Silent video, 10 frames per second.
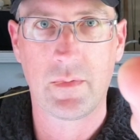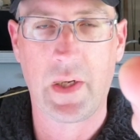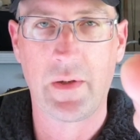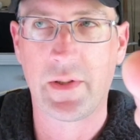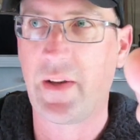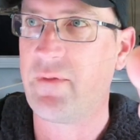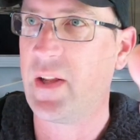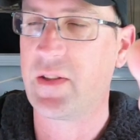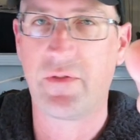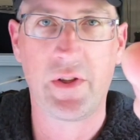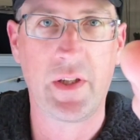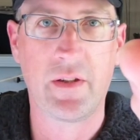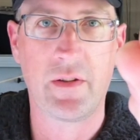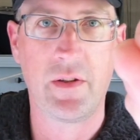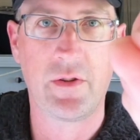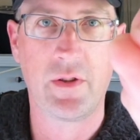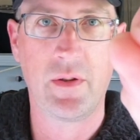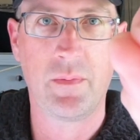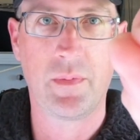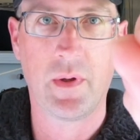Now Sam Flats Fishing on
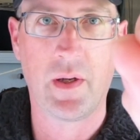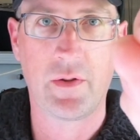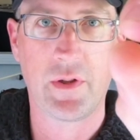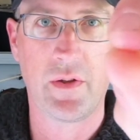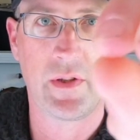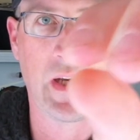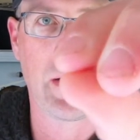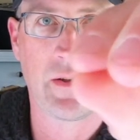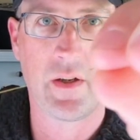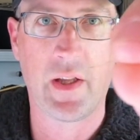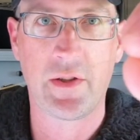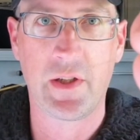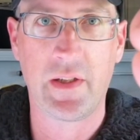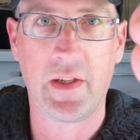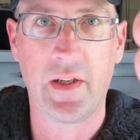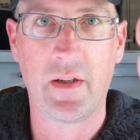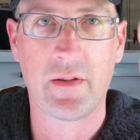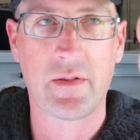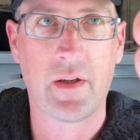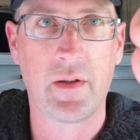YouTube uh, shows you how to tie that GT
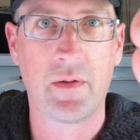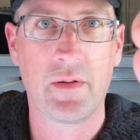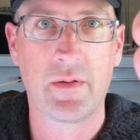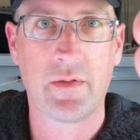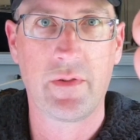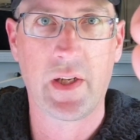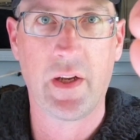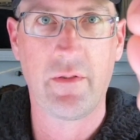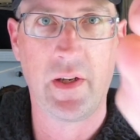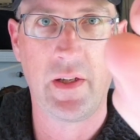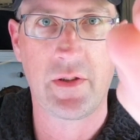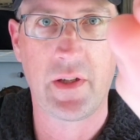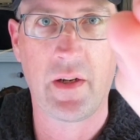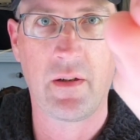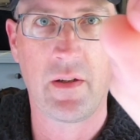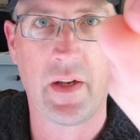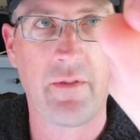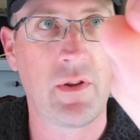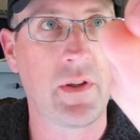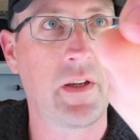knot, so look over to his channel and
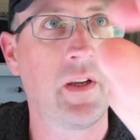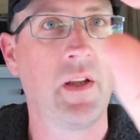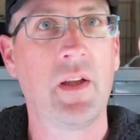have a look.